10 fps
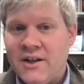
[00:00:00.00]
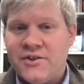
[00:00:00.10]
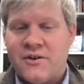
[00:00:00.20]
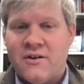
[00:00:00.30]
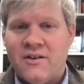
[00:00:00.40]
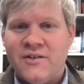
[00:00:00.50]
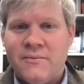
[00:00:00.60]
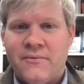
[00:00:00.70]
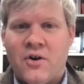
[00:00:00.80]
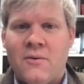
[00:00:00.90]
in journalism
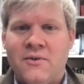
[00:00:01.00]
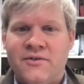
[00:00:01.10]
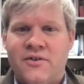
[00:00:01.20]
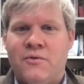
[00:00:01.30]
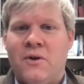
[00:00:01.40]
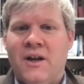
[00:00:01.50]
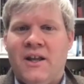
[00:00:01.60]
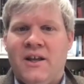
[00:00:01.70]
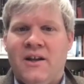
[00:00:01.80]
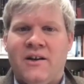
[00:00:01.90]
for almost 20
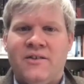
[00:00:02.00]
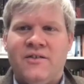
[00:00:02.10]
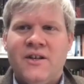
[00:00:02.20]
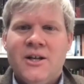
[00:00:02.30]
years.